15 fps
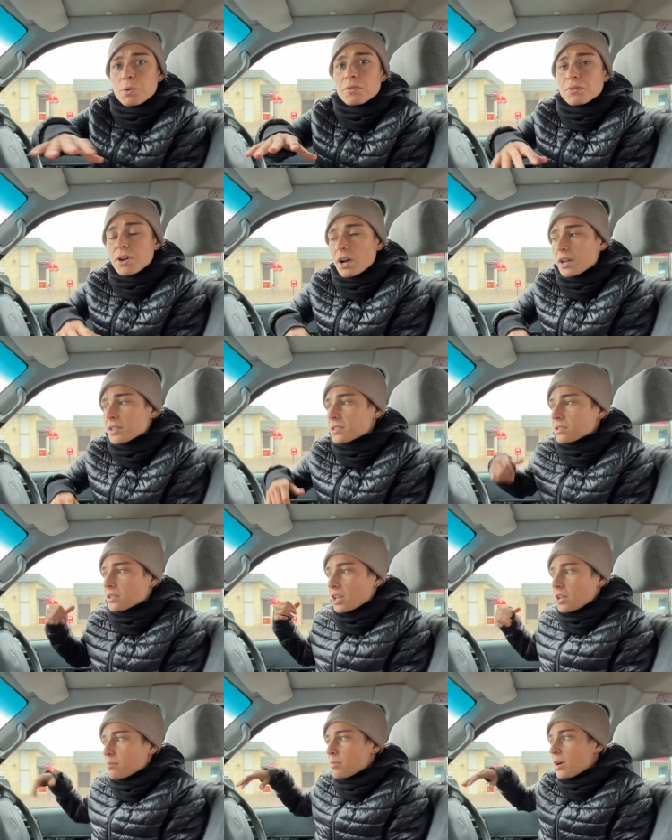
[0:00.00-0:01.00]
of guys
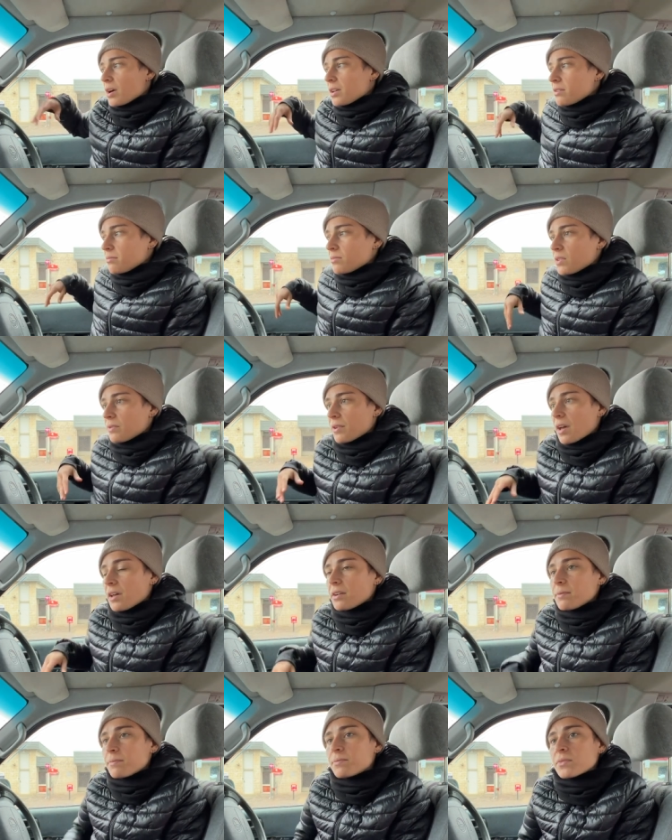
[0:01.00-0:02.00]
came by the
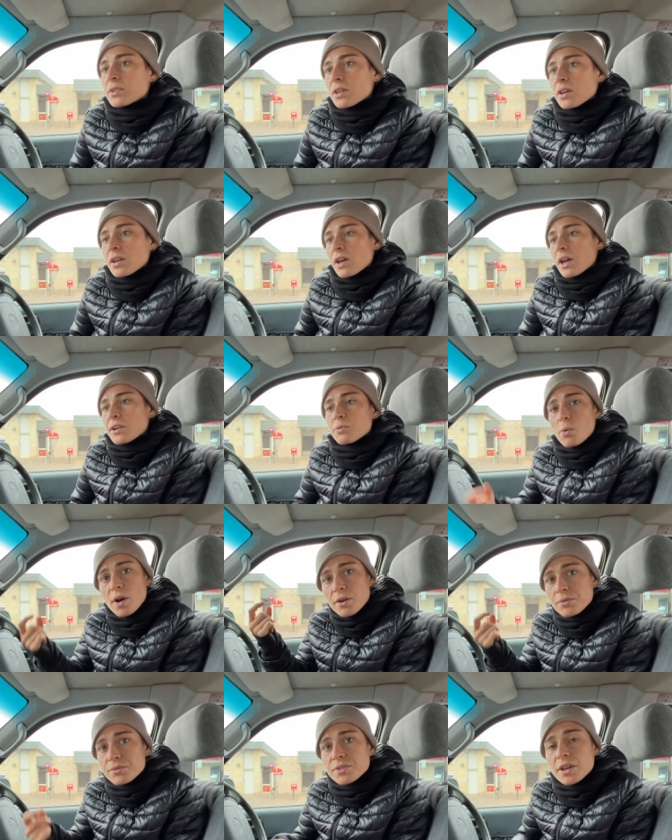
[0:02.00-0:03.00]
van and one
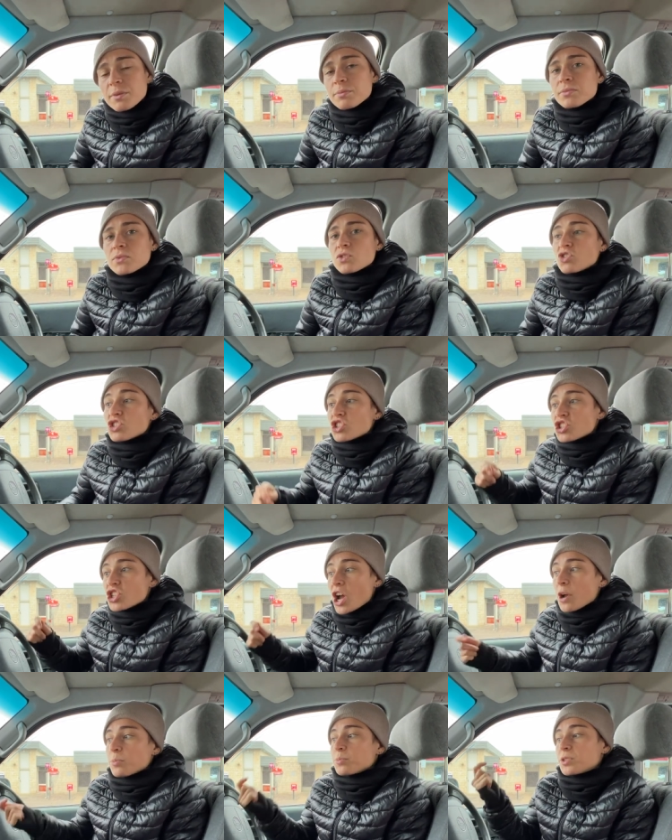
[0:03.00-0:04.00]
of them
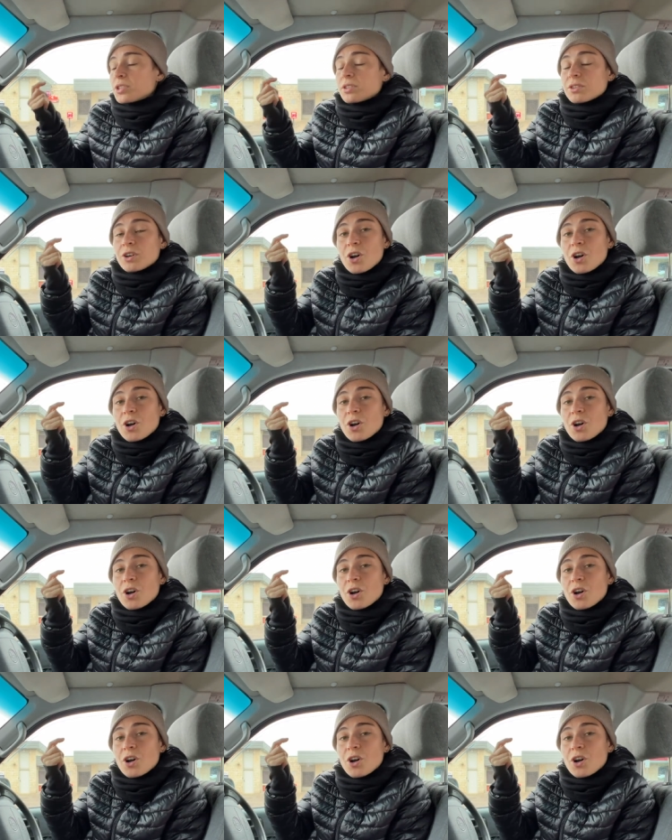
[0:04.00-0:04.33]
jumped